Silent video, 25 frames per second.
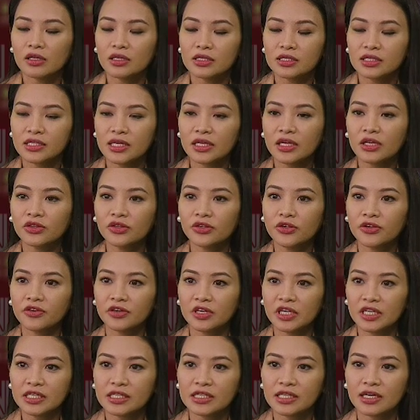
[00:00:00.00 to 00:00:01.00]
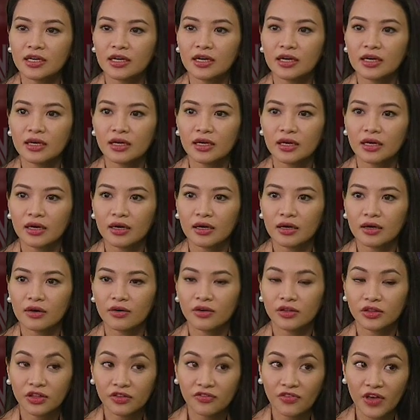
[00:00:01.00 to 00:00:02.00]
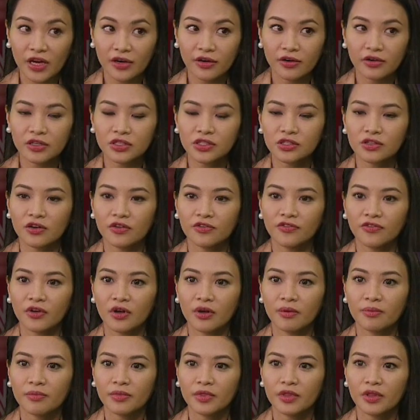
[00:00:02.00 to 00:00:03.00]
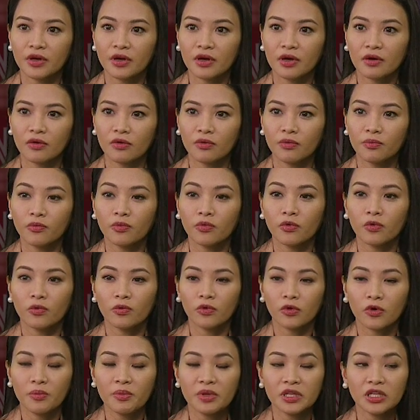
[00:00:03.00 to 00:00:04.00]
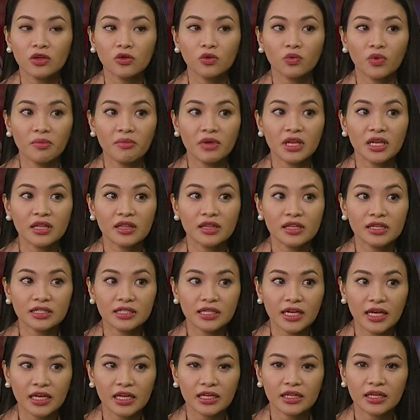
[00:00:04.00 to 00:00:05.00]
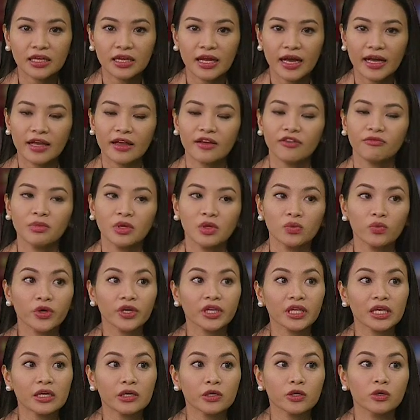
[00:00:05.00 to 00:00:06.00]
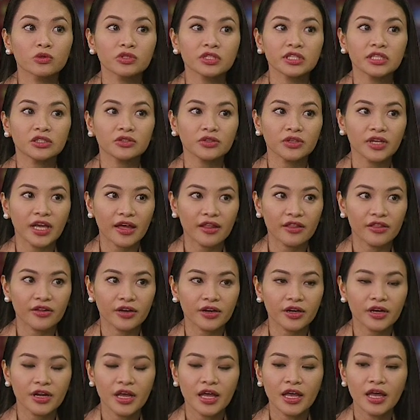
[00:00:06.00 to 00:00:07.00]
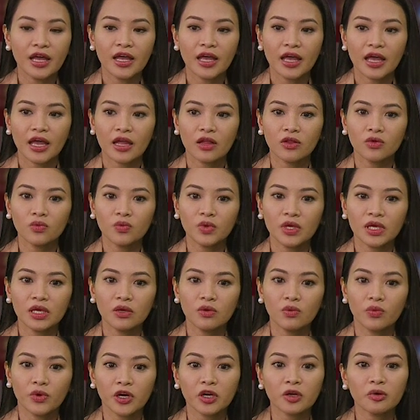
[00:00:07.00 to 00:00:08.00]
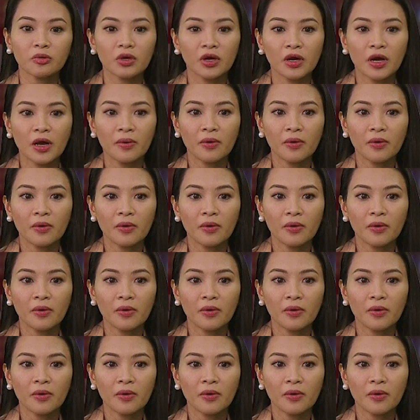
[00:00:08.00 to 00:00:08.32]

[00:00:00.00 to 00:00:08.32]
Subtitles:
Senator Risa Ontiveros from the Committee on Women in the Senate and I have been working closely together, and we work